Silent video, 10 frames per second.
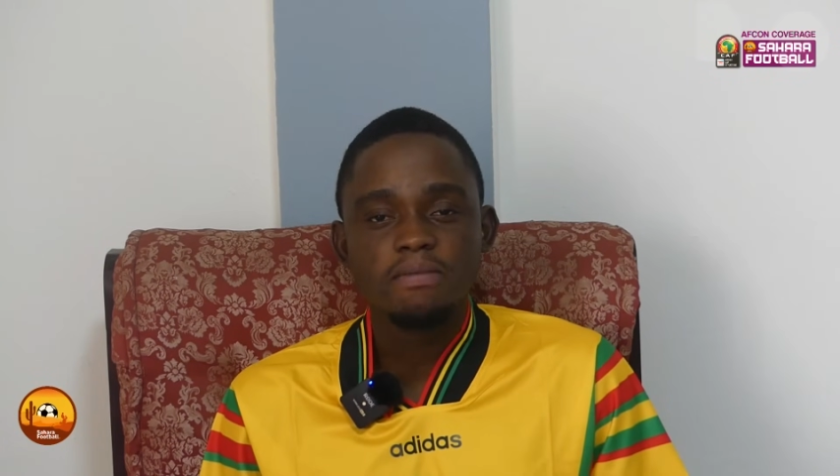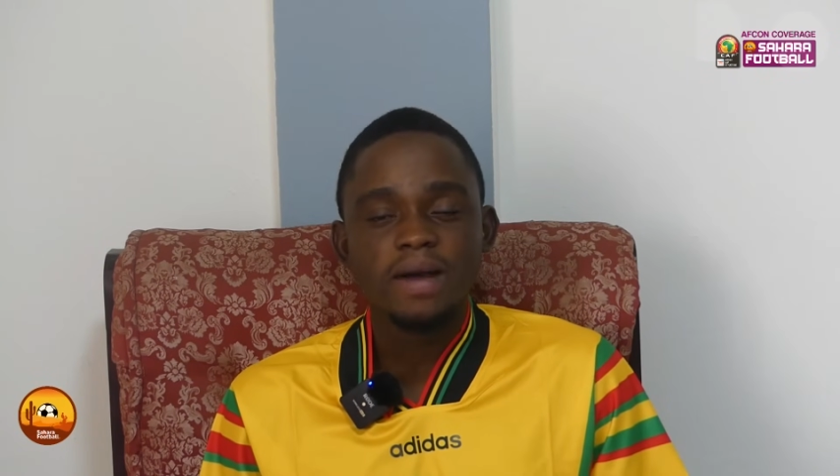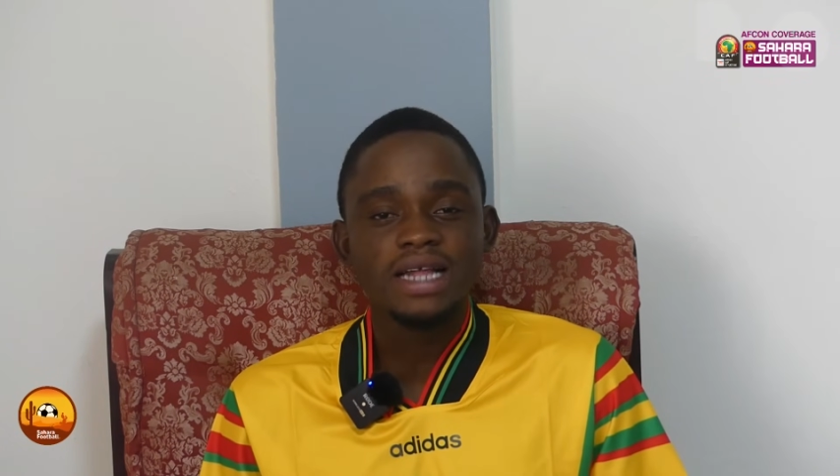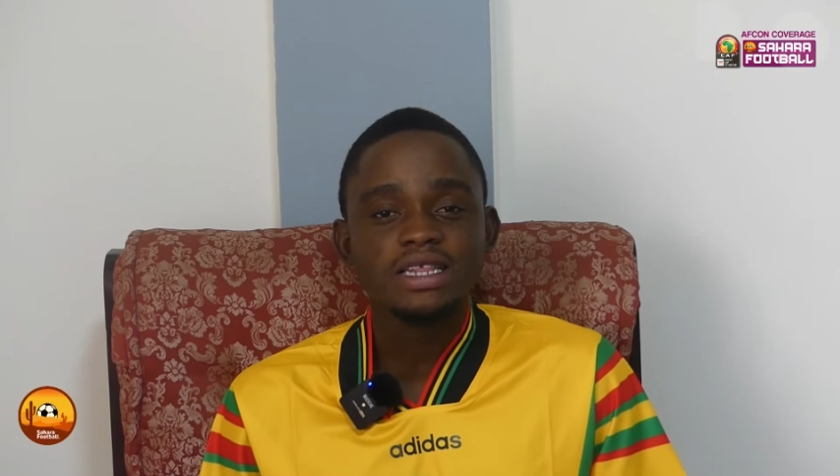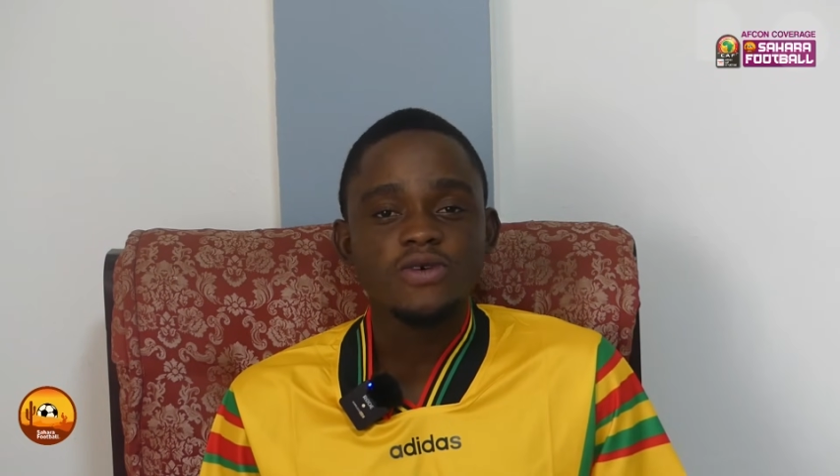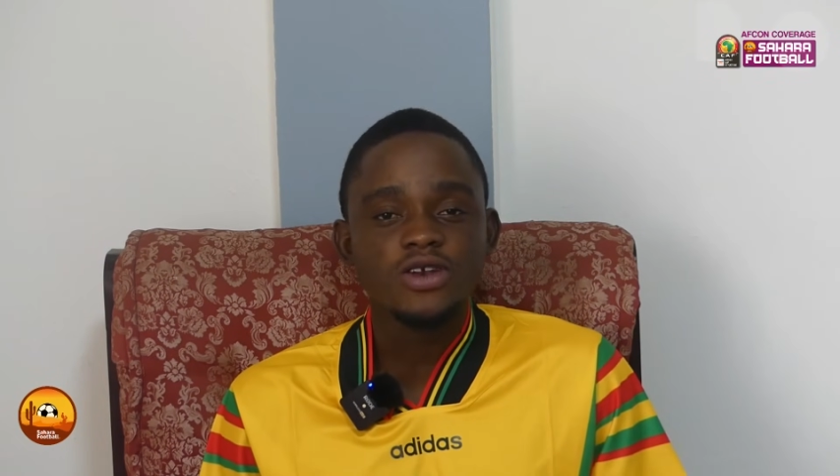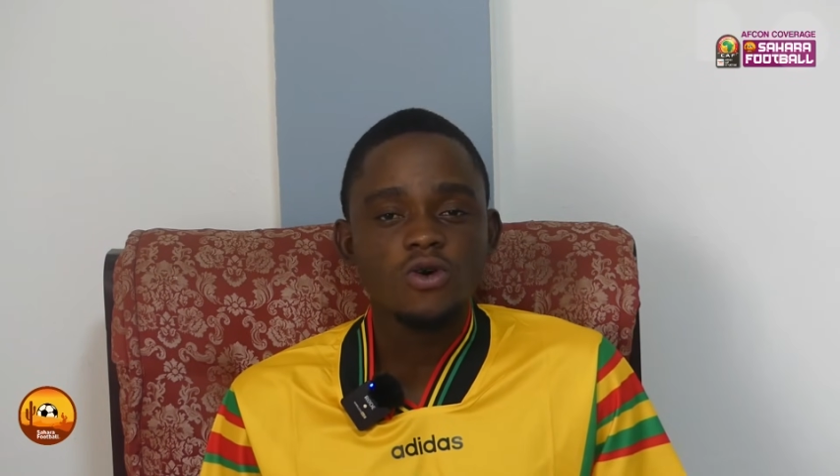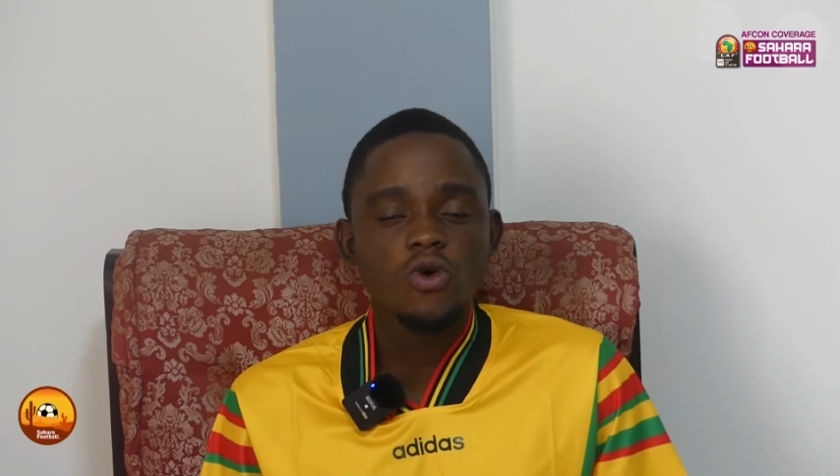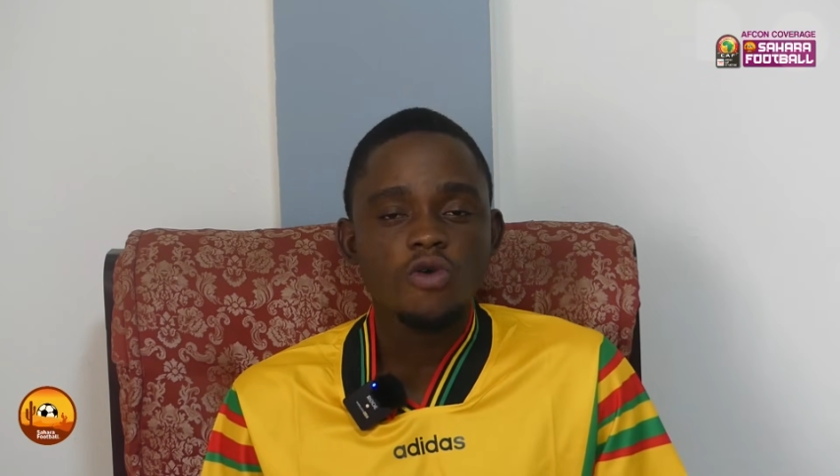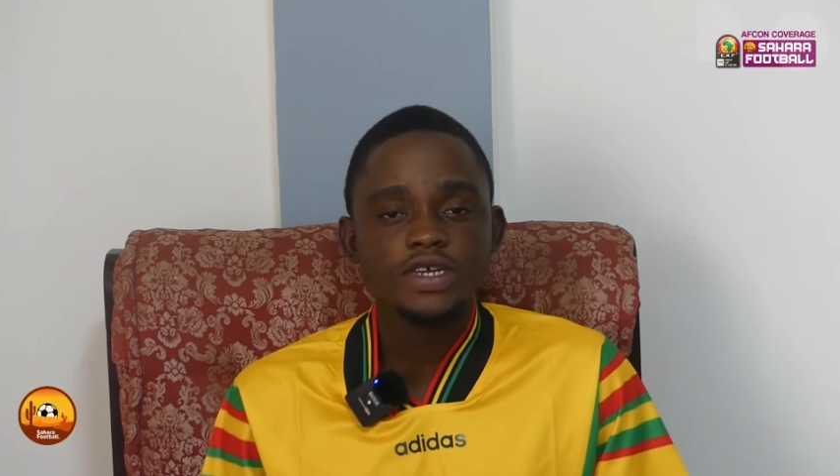but there were no
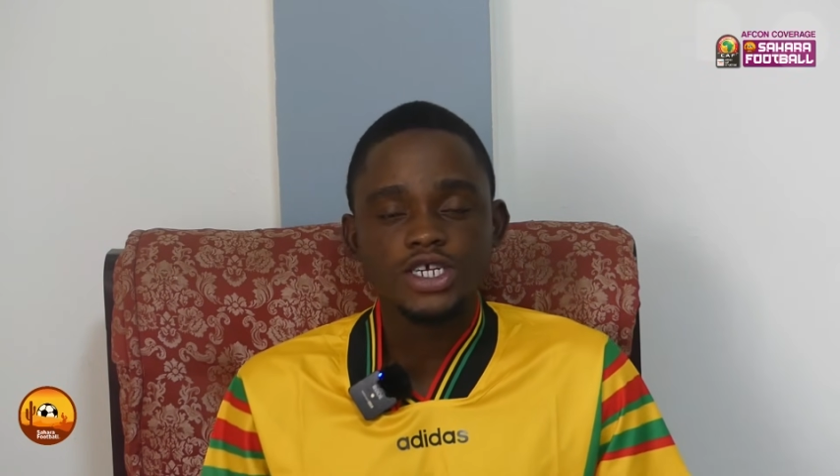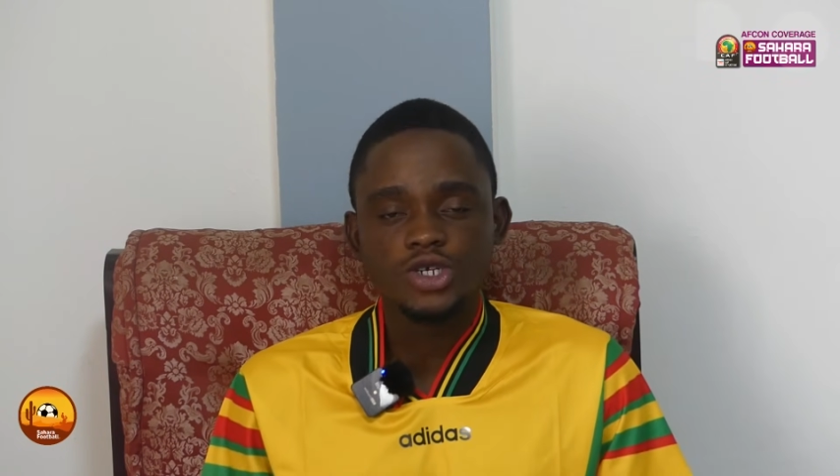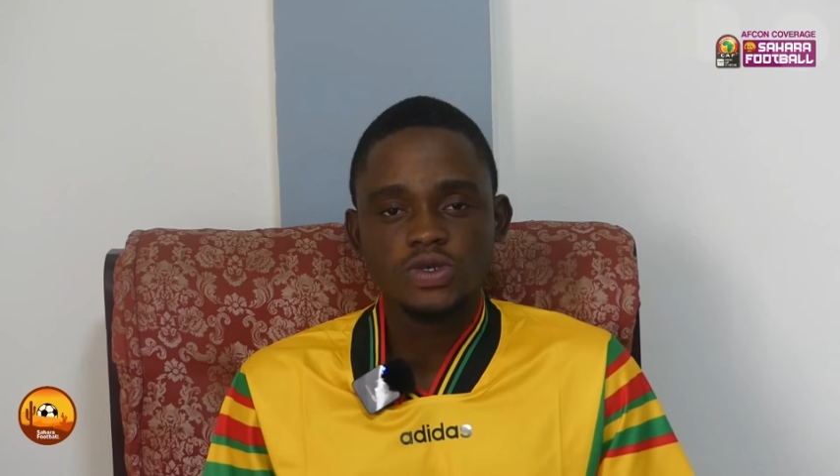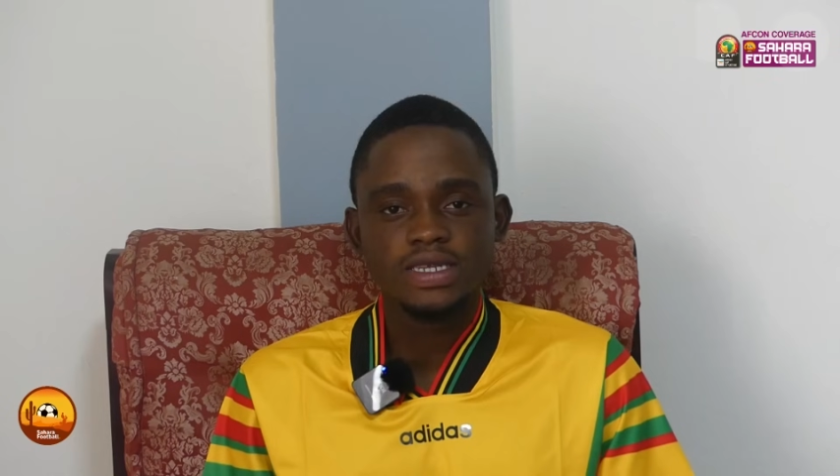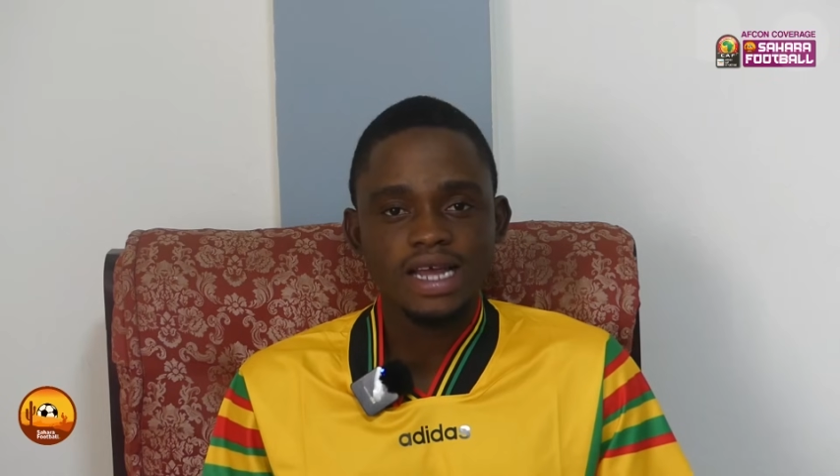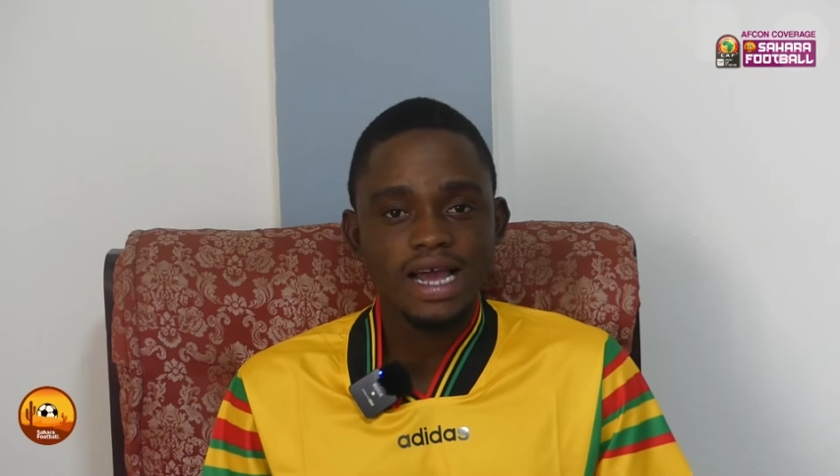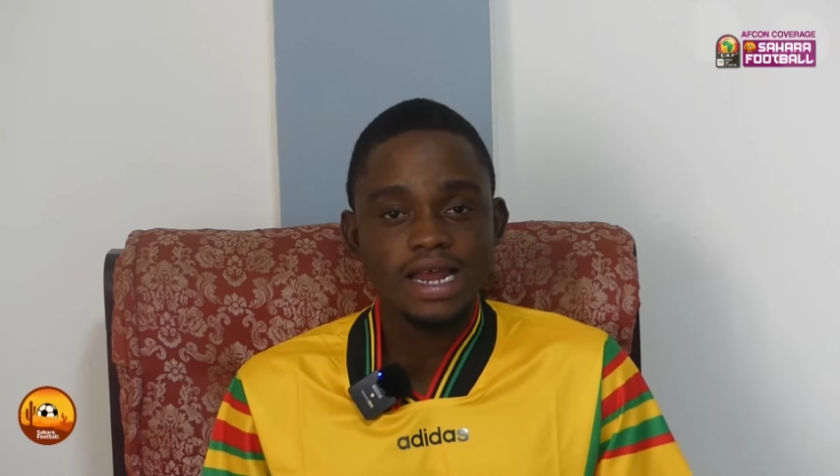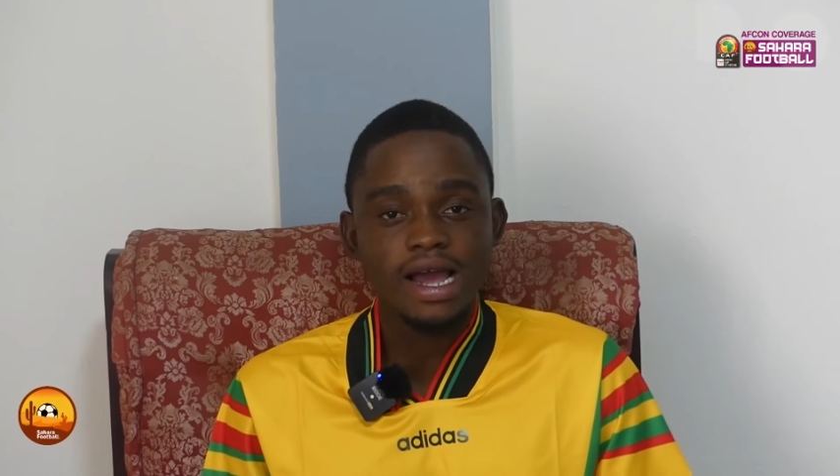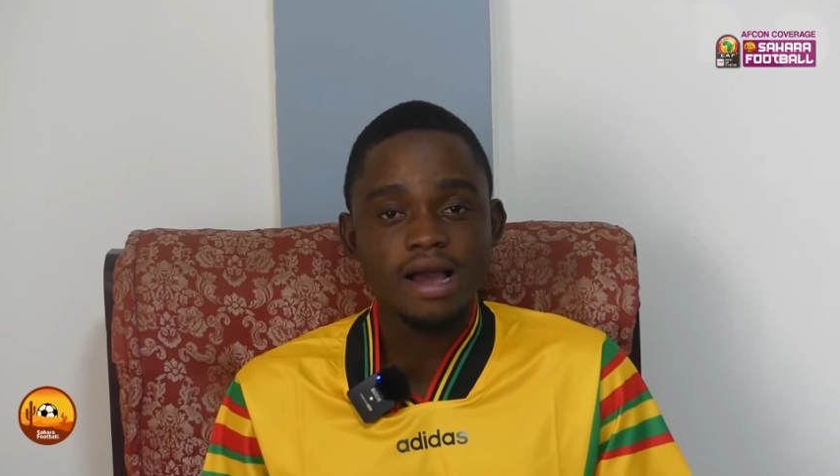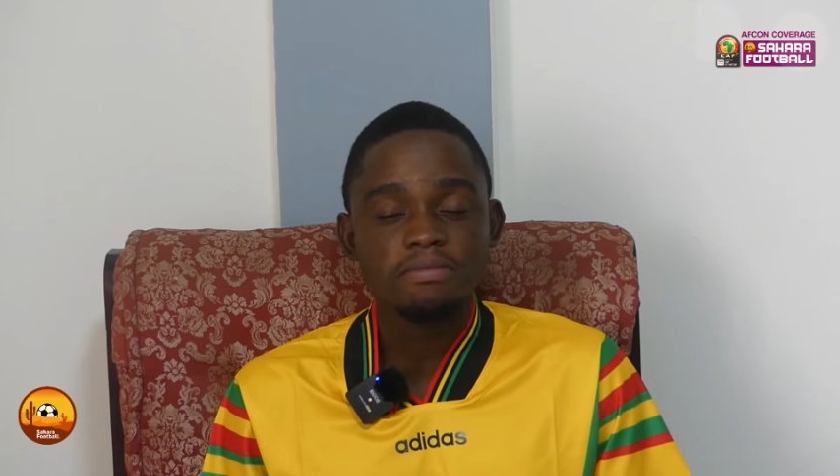COVID issues in the
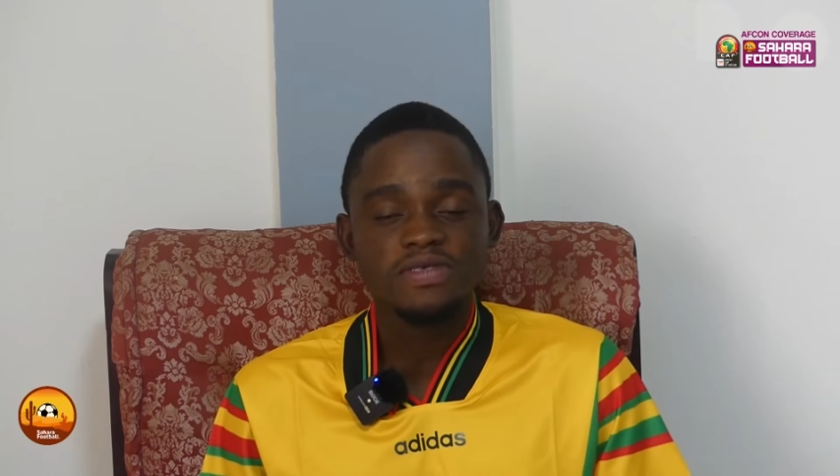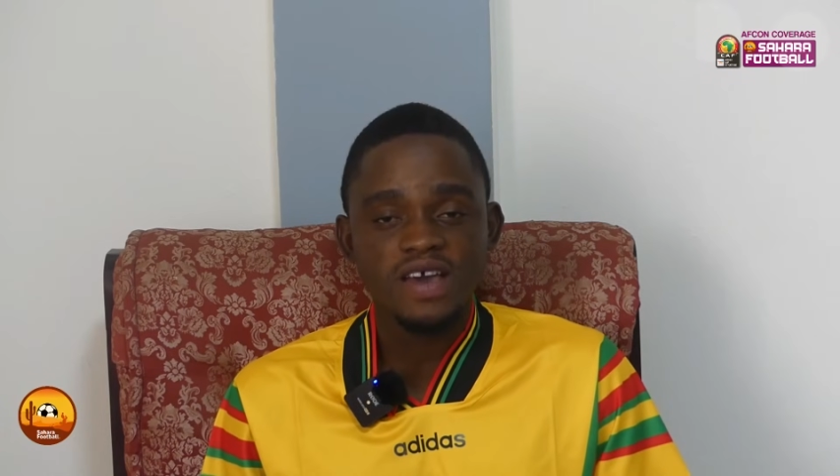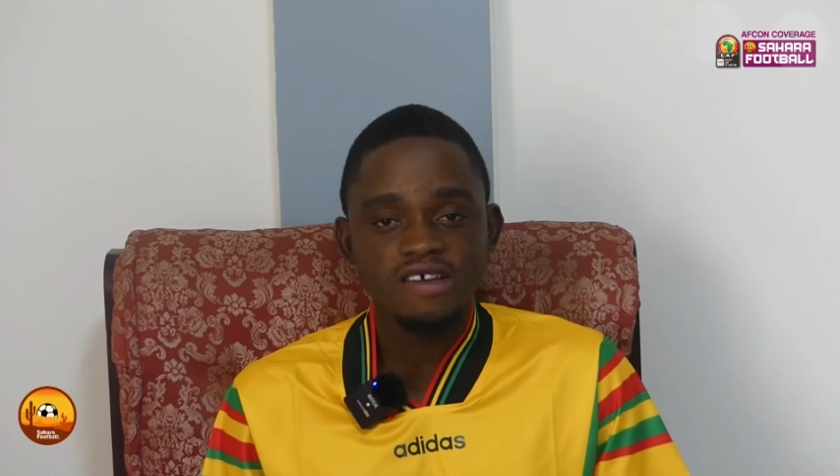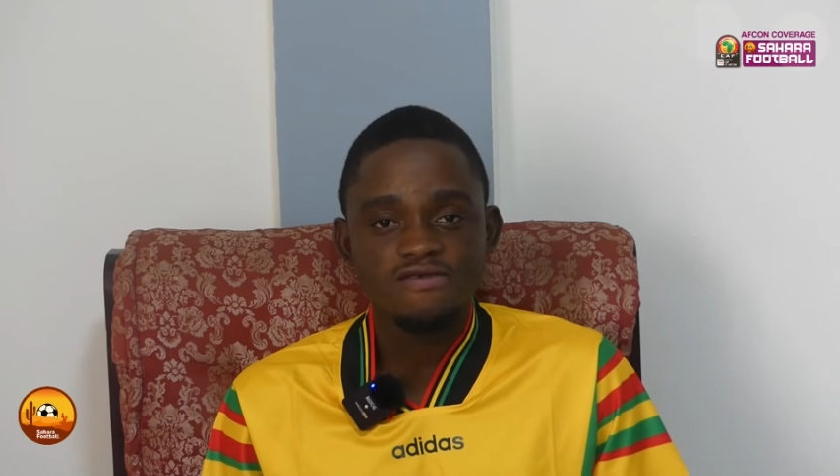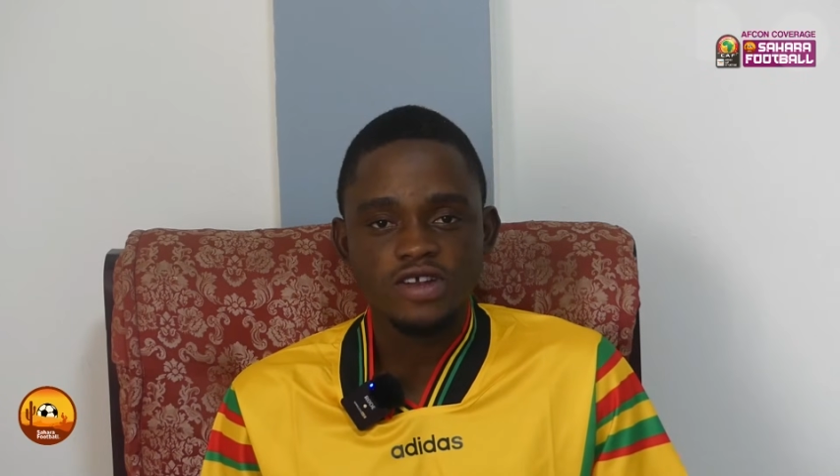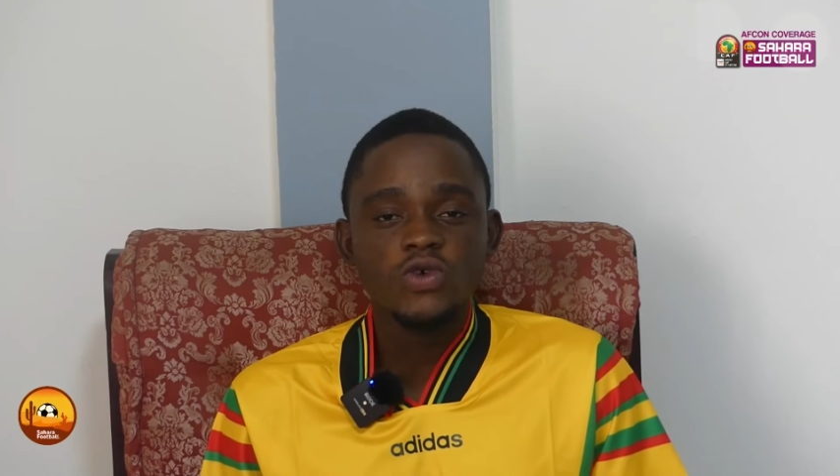Ghana camp, thankfully.